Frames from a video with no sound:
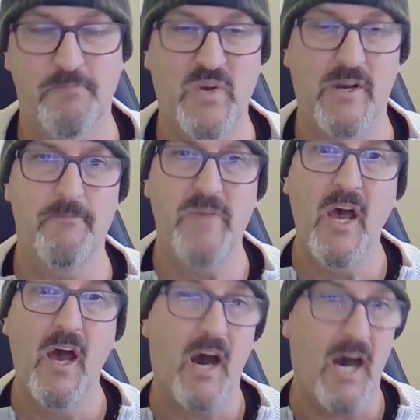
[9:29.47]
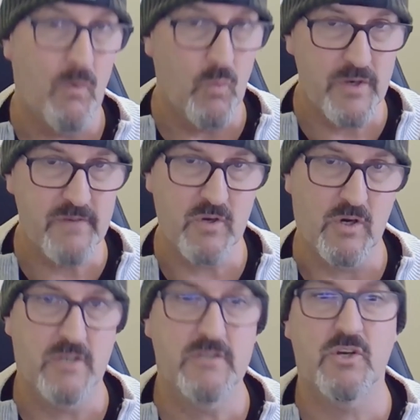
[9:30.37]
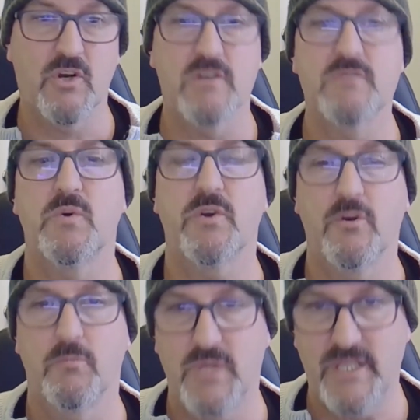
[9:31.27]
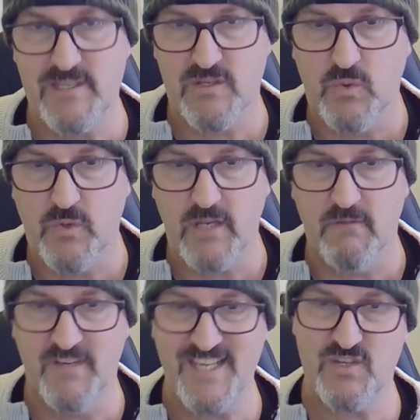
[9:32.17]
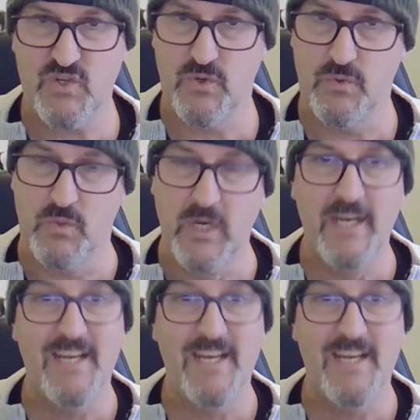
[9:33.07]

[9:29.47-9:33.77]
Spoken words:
All right, I would have gone the Coswork Complete Toolkit V2.